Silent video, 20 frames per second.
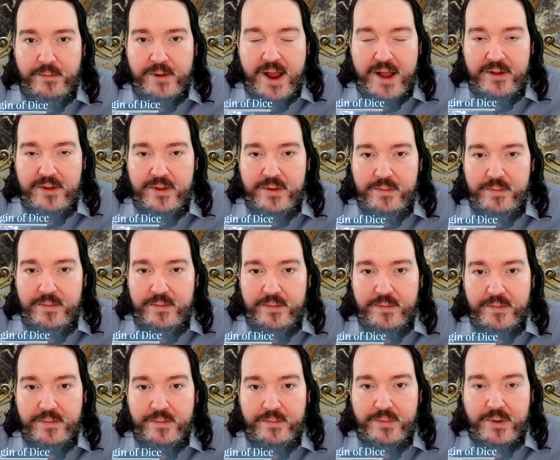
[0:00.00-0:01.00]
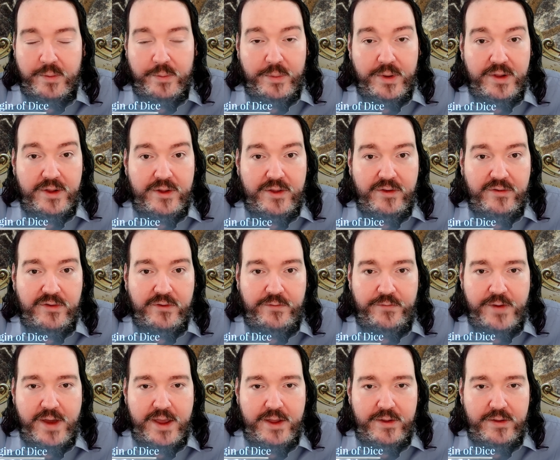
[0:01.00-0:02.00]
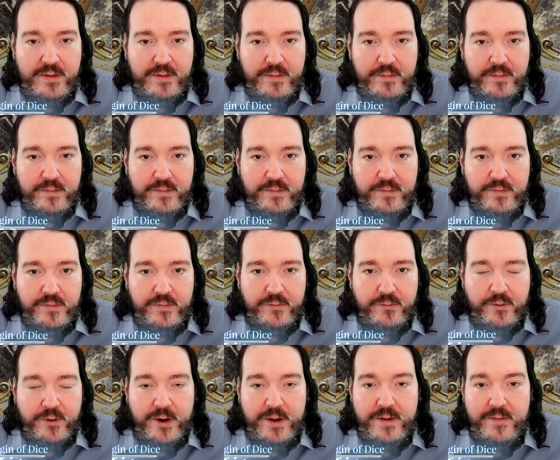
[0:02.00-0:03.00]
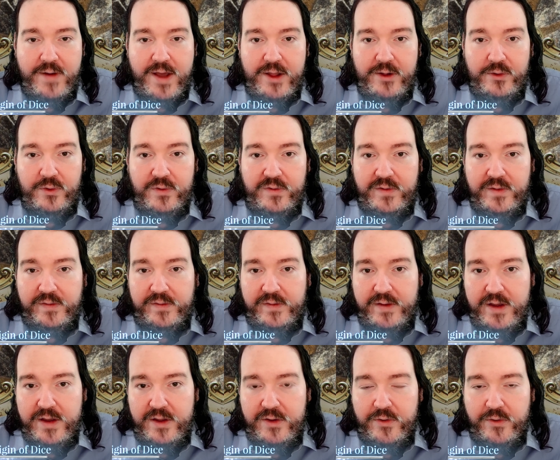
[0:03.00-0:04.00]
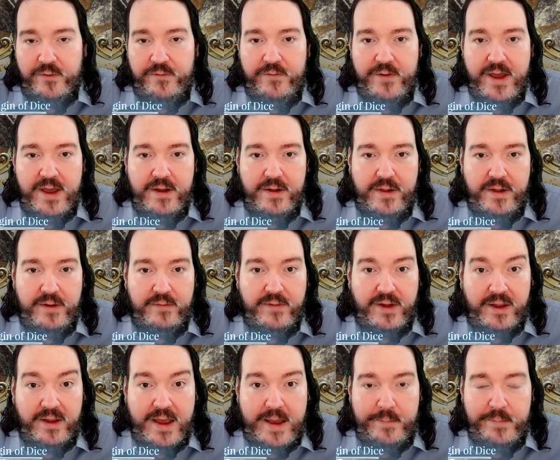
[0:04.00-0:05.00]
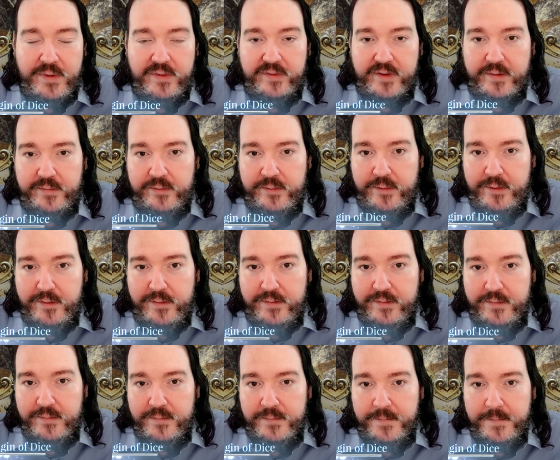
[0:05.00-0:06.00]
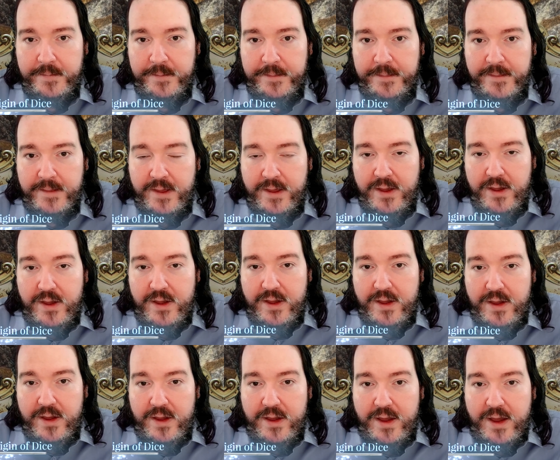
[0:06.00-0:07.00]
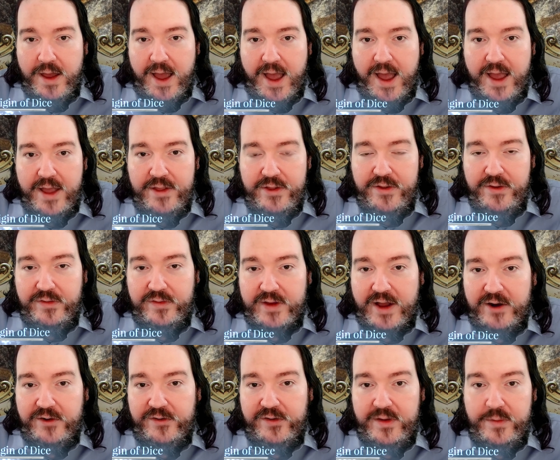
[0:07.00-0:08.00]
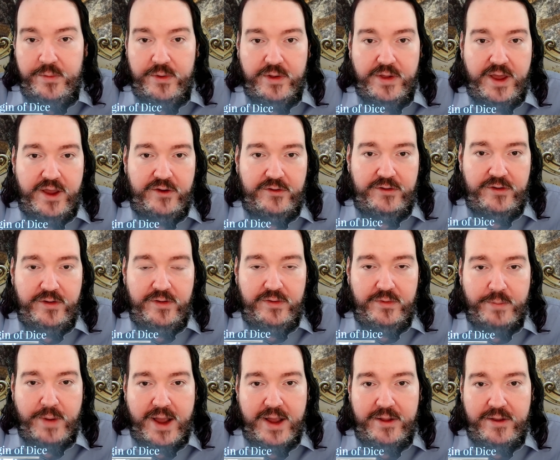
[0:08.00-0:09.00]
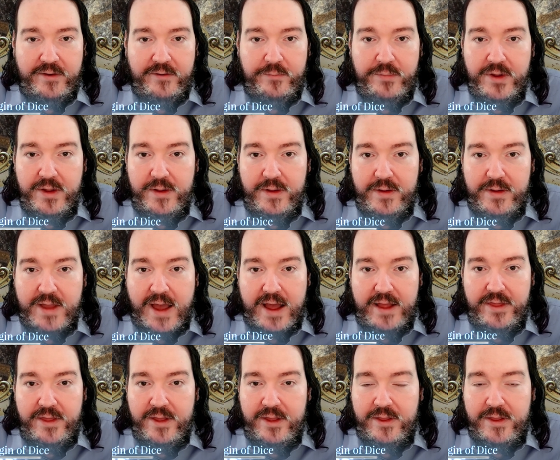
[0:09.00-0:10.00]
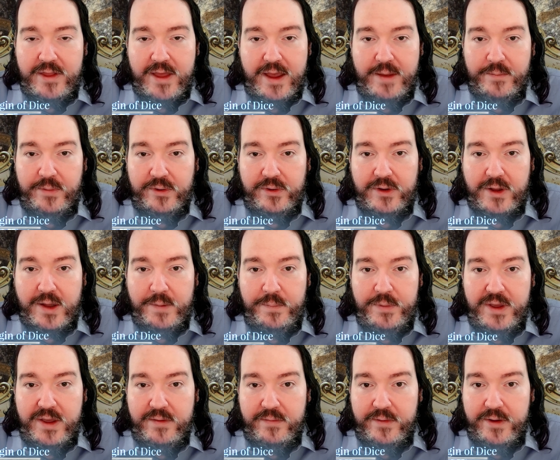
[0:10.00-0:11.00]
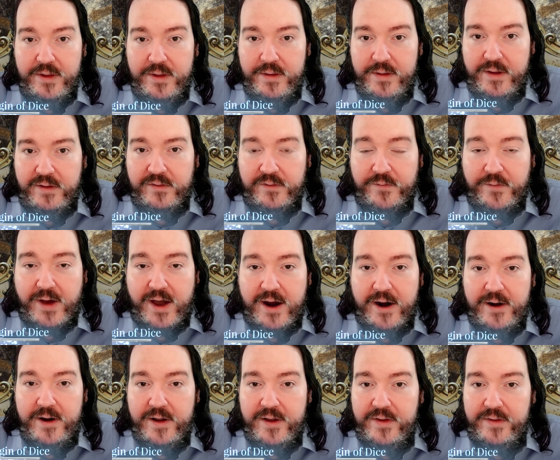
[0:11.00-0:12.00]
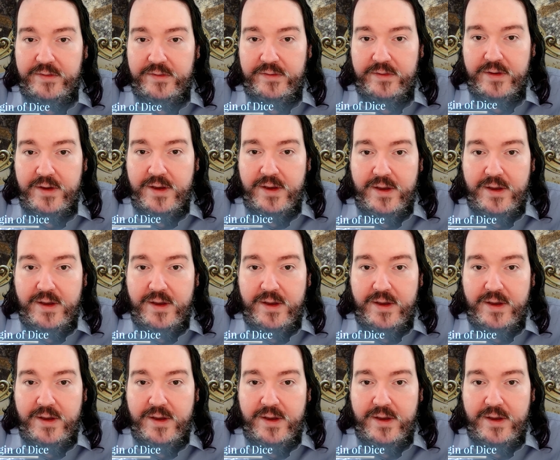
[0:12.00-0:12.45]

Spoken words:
random probabilities of fate for an event to succeed or fail and what happens afterwards. And such simulations might have been done at Tabletop even as far as